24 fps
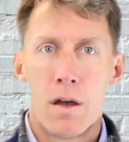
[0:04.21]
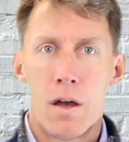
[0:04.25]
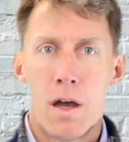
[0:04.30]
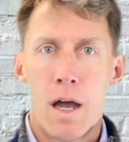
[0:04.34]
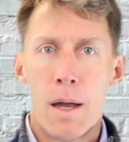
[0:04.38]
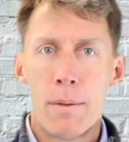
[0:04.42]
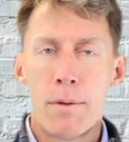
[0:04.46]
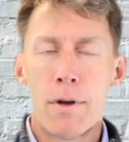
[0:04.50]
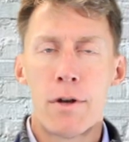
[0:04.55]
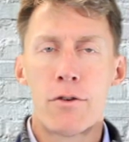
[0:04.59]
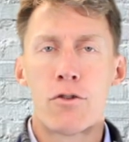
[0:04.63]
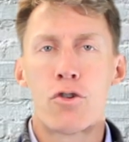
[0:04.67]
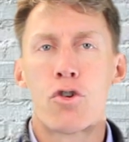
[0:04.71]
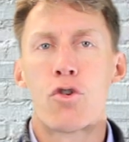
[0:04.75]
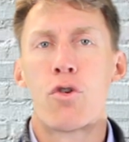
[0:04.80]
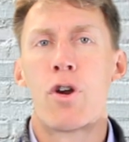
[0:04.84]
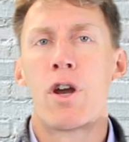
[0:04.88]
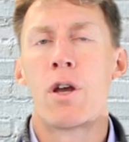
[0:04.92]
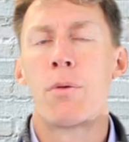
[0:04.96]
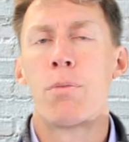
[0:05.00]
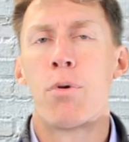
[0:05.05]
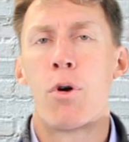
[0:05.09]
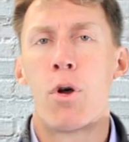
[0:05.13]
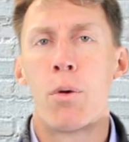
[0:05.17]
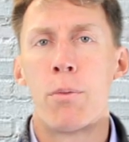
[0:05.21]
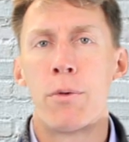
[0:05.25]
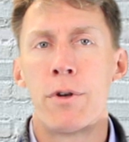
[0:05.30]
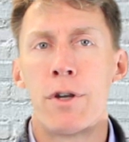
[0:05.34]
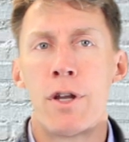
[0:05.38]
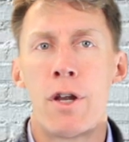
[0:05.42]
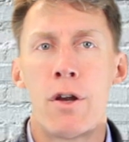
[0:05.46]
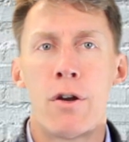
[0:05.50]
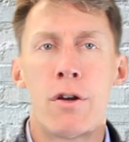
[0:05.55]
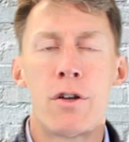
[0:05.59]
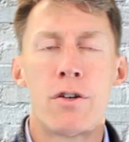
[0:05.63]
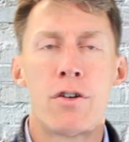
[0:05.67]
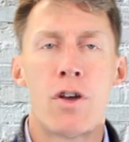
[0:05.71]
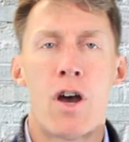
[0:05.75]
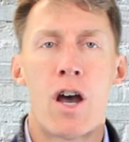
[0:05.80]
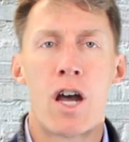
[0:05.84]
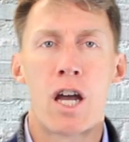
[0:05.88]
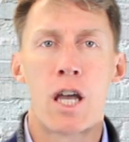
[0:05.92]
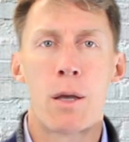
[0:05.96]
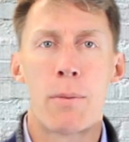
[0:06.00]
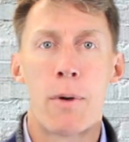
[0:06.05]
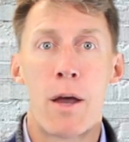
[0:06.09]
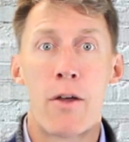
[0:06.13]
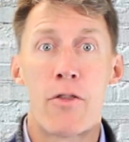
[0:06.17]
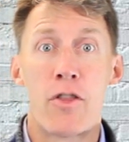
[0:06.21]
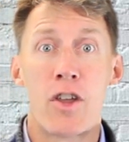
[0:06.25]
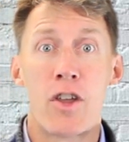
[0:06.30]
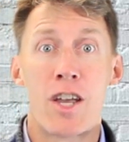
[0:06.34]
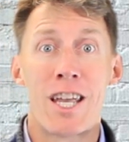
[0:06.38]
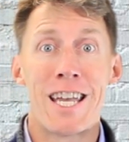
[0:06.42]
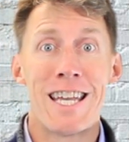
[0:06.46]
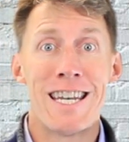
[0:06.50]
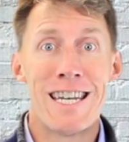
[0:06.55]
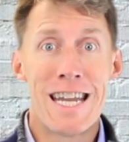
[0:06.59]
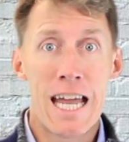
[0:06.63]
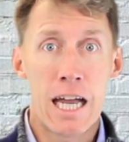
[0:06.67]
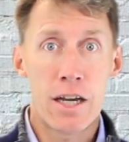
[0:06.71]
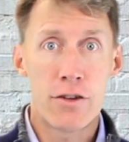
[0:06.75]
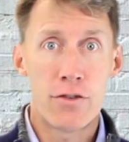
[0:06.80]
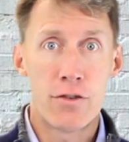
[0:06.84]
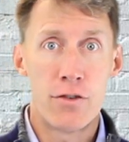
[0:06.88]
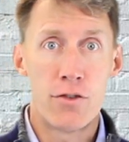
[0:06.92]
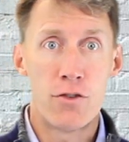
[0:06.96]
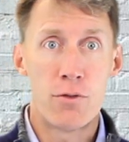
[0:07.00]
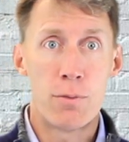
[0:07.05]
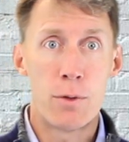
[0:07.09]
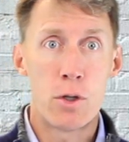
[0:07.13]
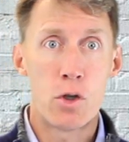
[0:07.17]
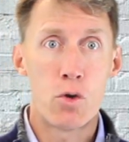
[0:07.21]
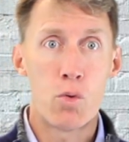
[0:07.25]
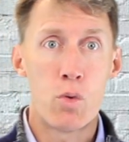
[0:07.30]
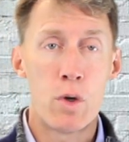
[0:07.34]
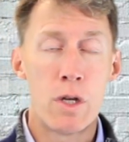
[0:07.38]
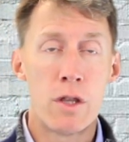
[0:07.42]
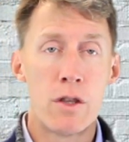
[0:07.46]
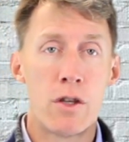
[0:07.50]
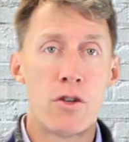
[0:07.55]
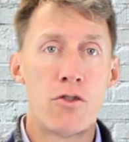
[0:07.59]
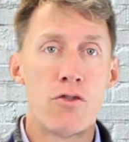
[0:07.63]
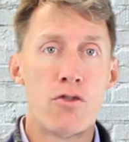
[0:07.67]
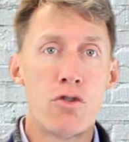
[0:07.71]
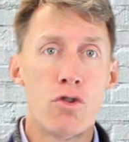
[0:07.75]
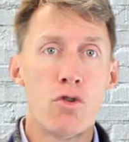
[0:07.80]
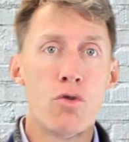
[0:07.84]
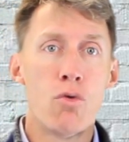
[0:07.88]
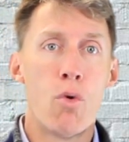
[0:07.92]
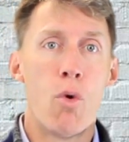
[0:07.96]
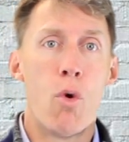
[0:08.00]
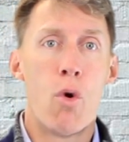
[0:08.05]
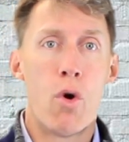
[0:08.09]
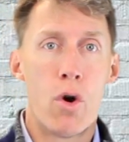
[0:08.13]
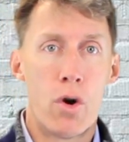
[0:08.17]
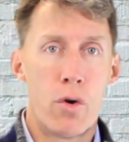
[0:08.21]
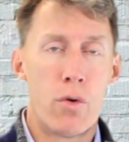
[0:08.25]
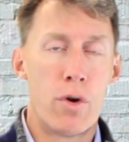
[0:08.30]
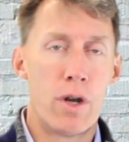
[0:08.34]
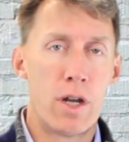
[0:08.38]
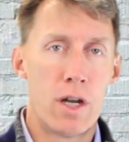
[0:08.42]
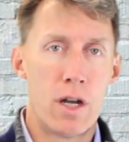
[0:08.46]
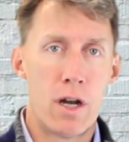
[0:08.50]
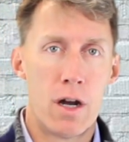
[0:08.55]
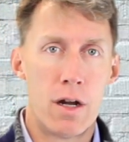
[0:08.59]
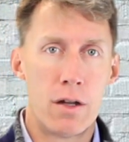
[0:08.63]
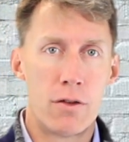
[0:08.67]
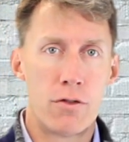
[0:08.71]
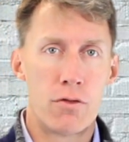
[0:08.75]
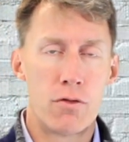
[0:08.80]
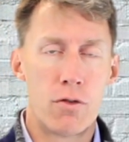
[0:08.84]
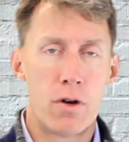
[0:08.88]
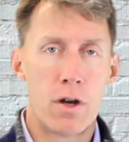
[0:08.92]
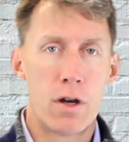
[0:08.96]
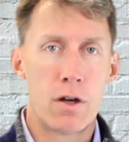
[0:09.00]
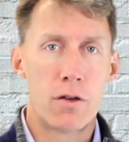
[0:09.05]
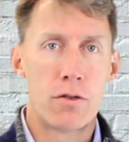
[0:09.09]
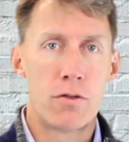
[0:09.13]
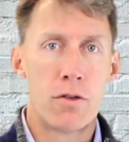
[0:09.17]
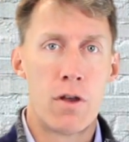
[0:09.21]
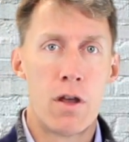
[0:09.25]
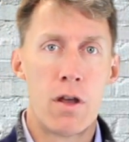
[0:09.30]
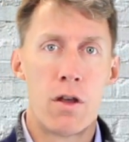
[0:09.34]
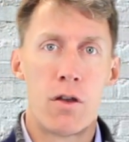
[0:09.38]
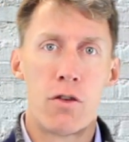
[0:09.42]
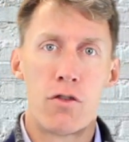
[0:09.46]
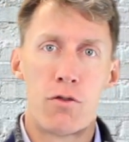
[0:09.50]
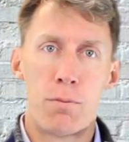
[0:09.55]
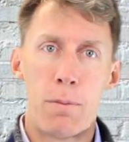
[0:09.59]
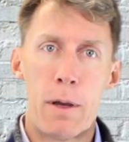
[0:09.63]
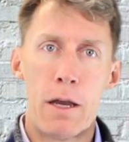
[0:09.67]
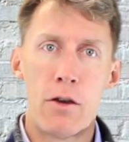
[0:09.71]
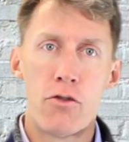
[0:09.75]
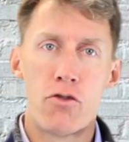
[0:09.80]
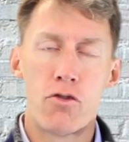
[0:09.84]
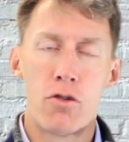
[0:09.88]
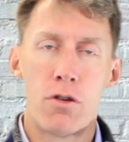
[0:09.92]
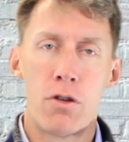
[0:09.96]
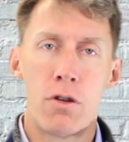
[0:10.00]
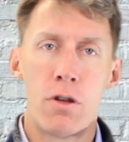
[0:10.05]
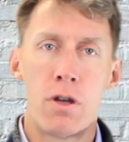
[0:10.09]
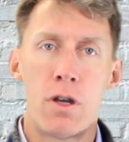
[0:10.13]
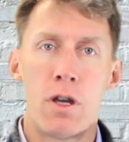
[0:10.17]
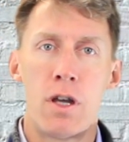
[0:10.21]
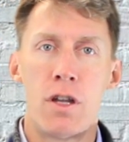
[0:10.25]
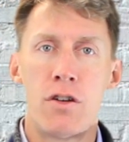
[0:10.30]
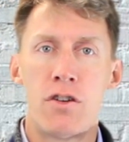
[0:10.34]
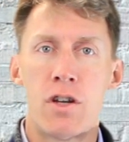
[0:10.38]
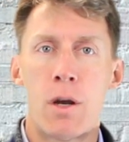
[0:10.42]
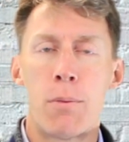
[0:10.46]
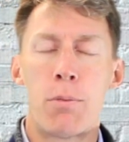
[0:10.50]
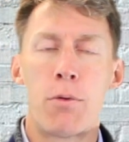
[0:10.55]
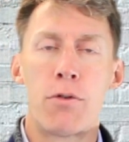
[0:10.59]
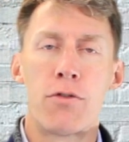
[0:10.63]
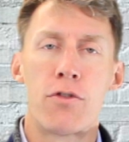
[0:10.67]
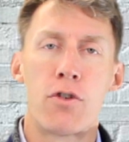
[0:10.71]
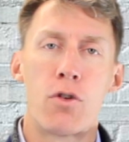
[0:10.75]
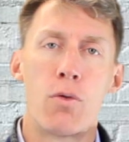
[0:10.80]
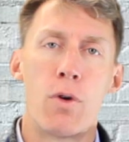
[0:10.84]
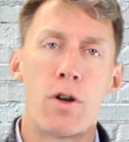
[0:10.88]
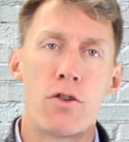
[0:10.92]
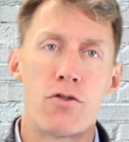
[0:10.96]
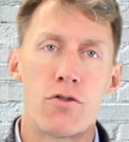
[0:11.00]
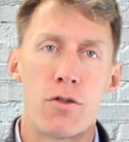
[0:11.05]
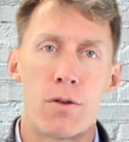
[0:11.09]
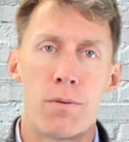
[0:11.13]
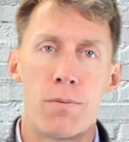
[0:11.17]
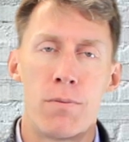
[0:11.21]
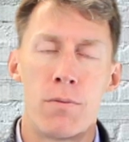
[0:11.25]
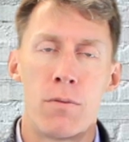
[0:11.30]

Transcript: I'm Dr. Craig Pullman, here to talk about the connections between the two ordering constructs, spatial and temporal sequential.